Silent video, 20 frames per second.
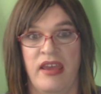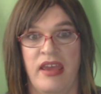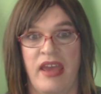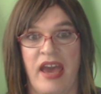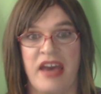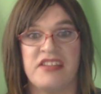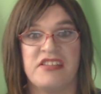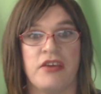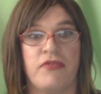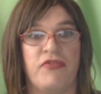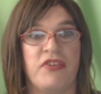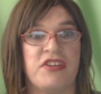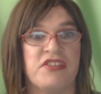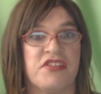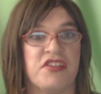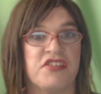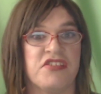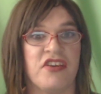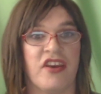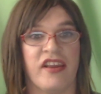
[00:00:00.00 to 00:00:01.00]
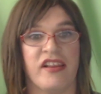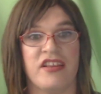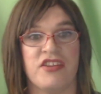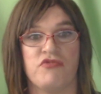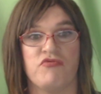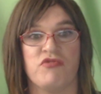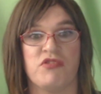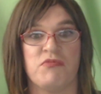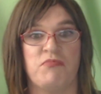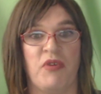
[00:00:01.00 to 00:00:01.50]
As if it's the cyclist's
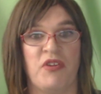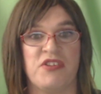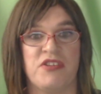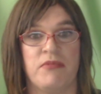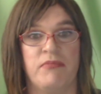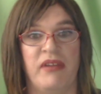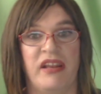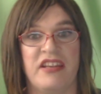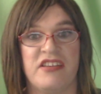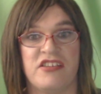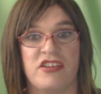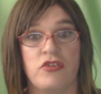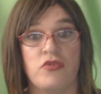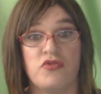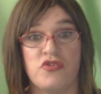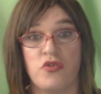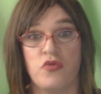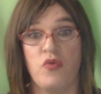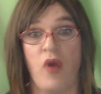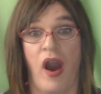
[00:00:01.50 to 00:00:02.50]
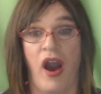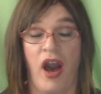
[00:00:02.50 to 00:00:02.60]
responsibility to